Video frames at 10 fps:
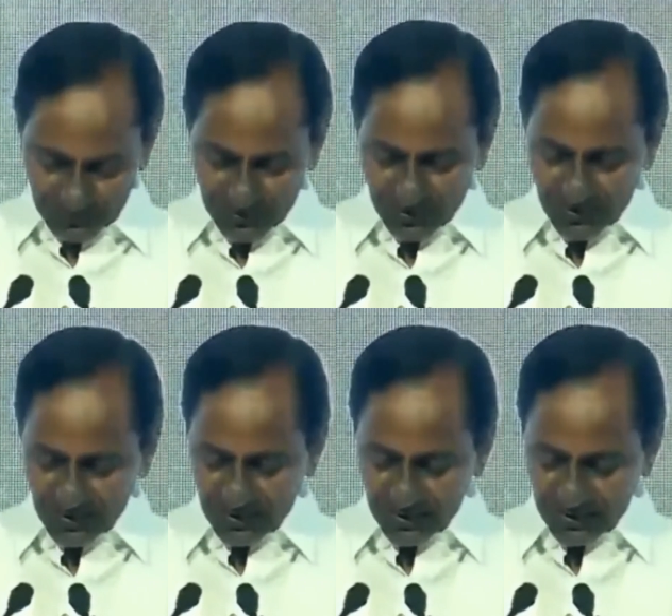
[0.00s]

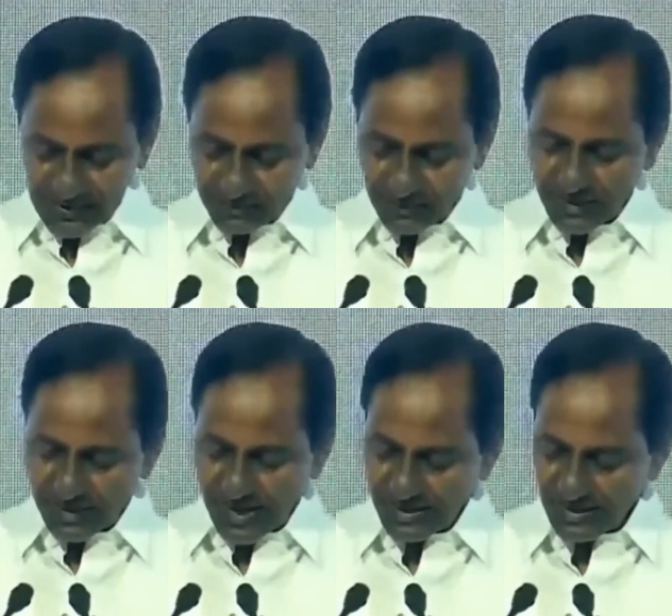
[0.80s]
Telangana has been
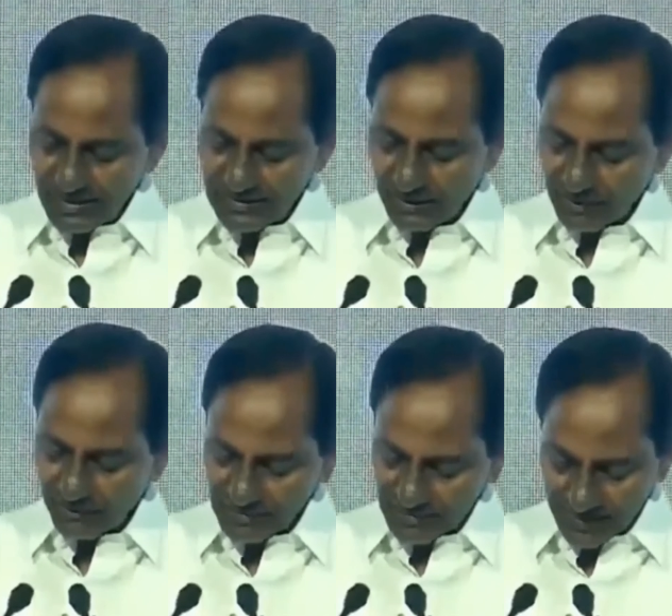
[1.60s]
ranked as
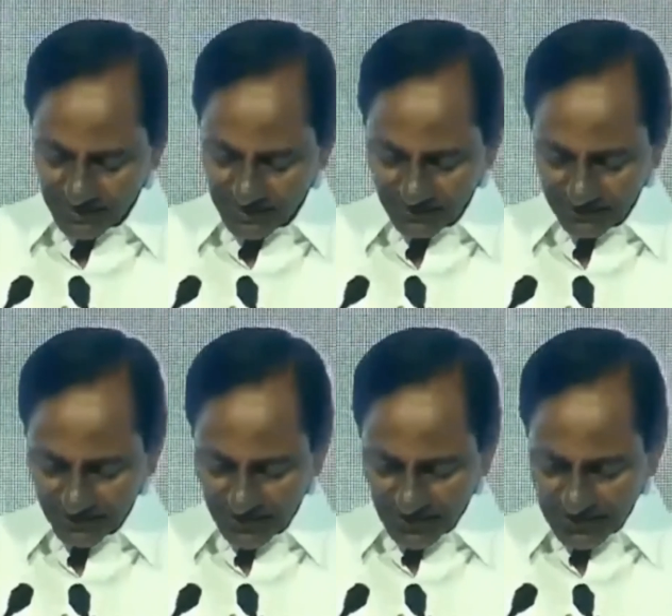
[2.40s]
#1 state
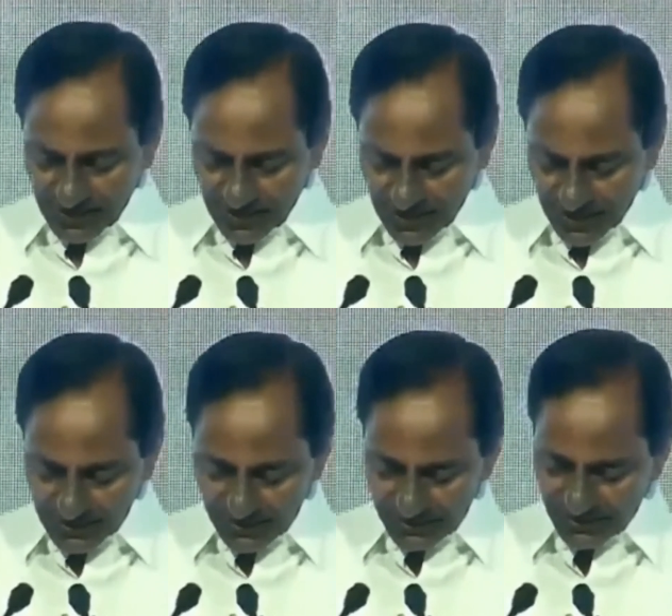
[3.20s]
in the
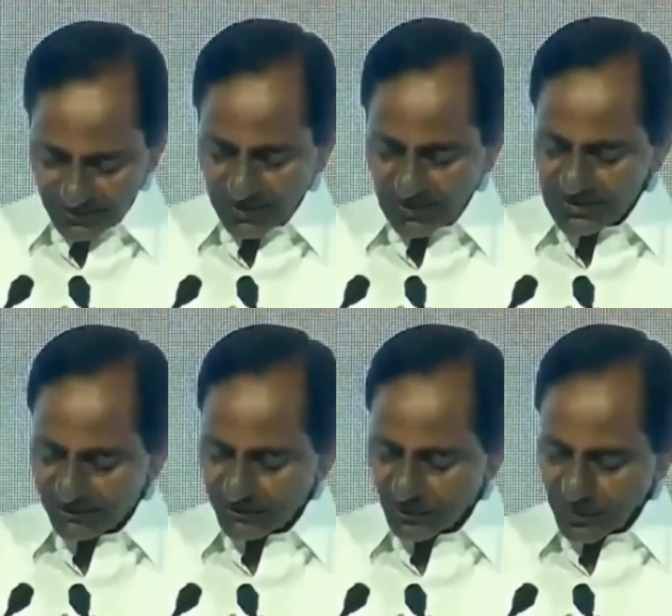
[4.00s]
country in ease
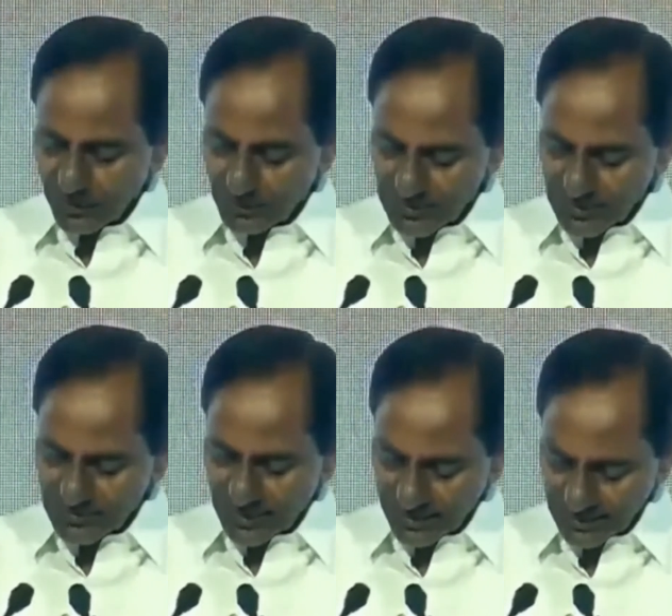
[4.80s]
of doing
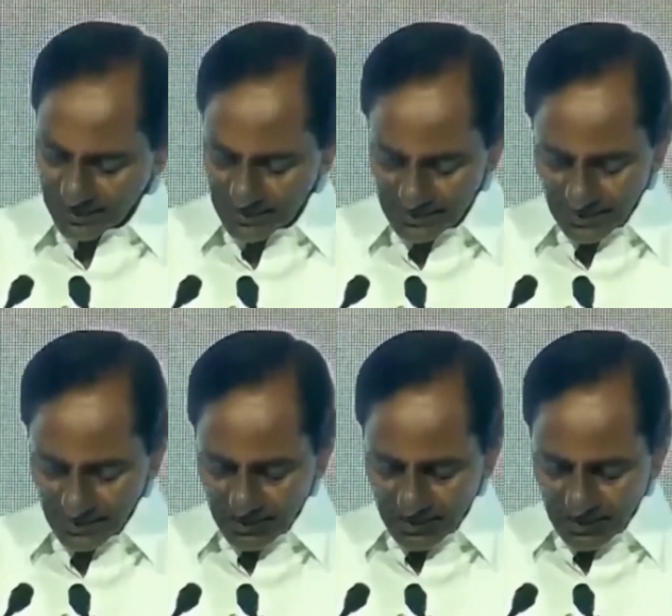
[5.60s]
business rankings
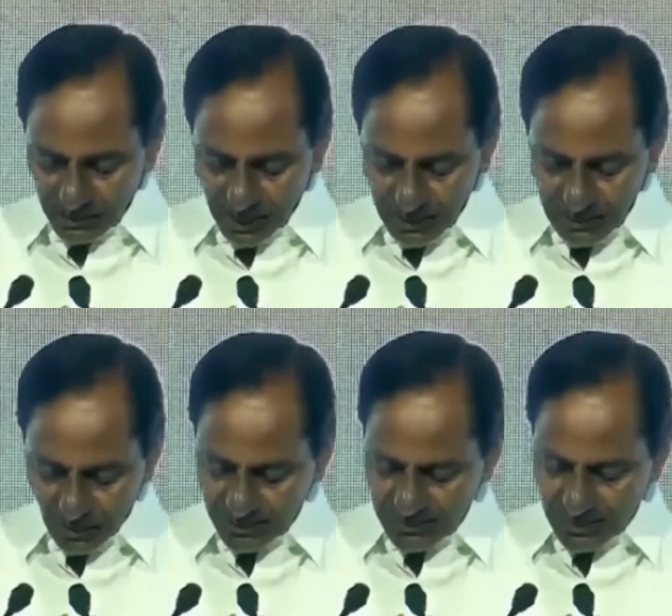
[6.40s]
brought
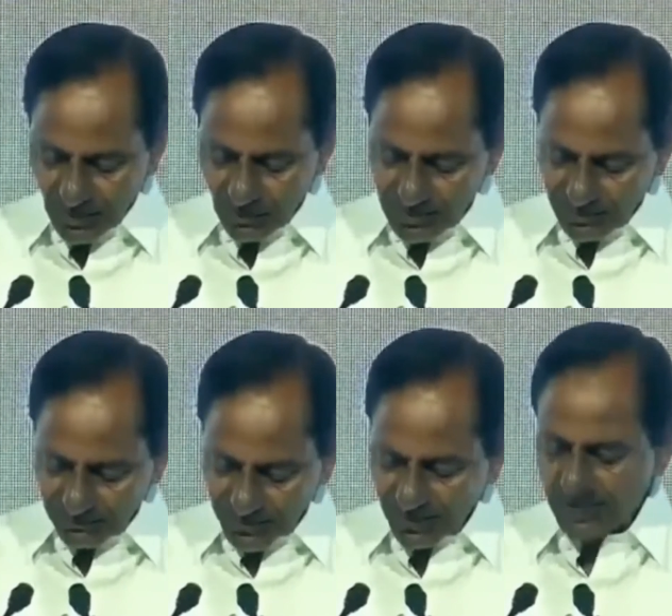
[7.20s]
out by the Government
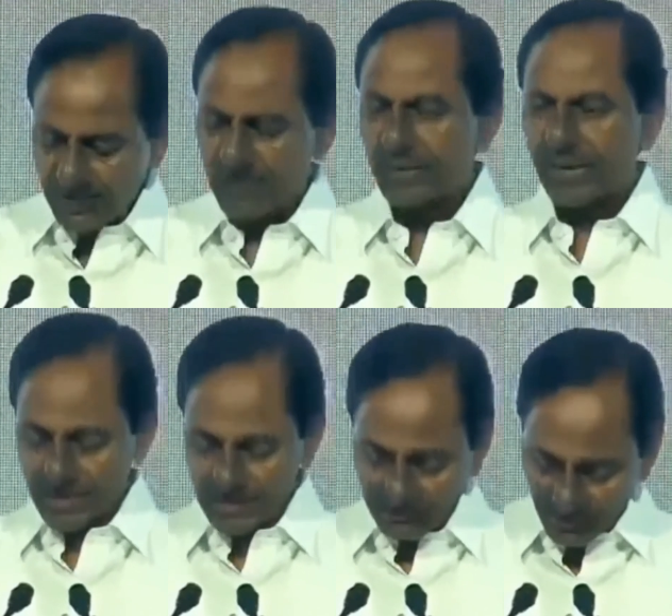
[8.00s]
of India
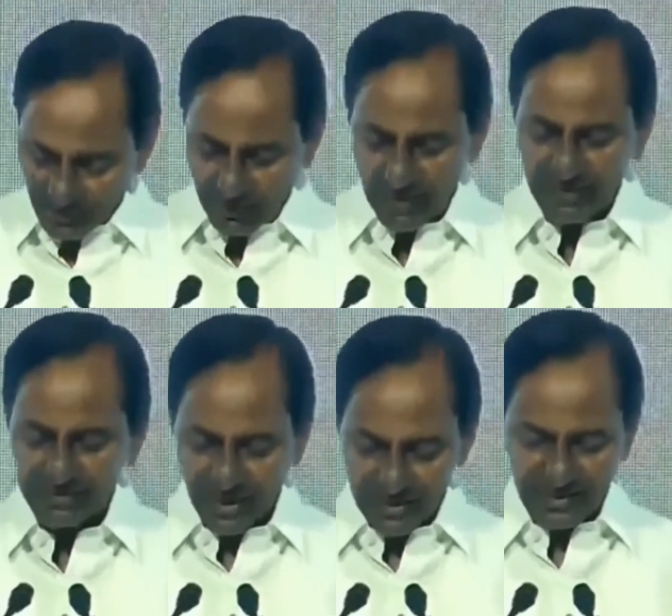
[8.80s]
and the World
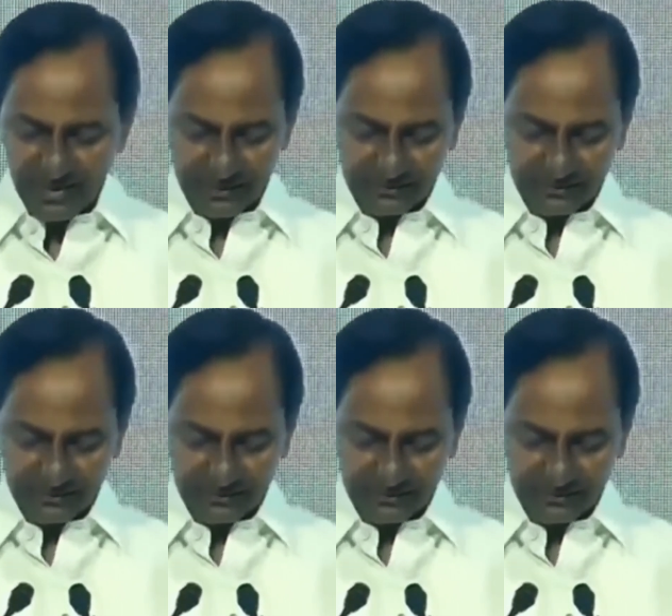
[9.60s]
Bank jointly.